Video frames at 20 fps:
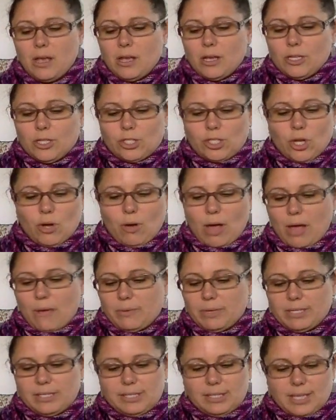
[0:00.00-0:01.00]
So I
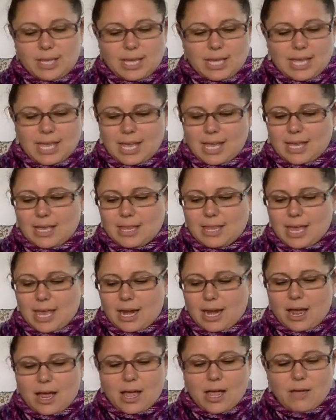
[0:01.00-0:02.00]
was thinking that
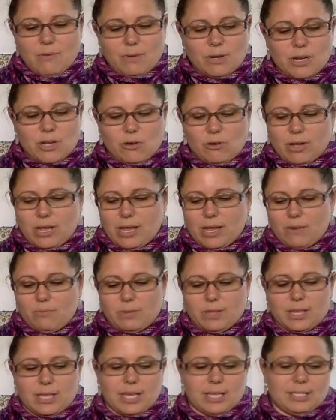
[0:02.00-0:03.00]
I would go ahead
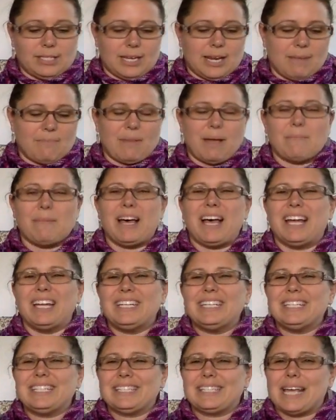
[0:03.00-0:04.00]
with this. And I'm
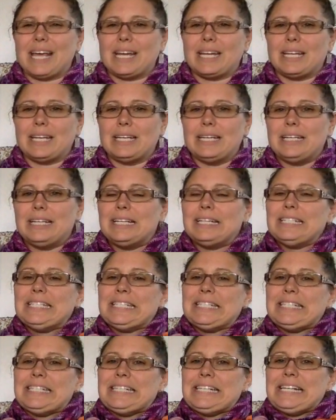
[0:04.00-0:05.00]
undecided.
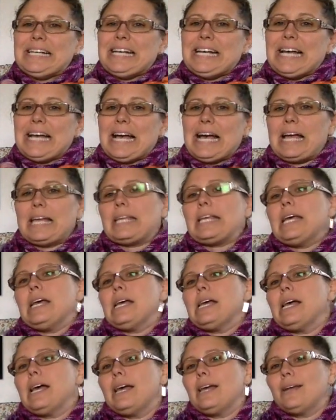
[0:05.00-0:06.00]
I
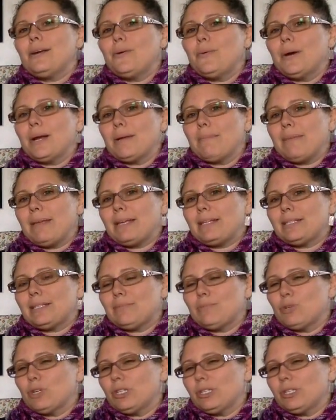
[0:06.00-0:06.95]
kind of want to make some more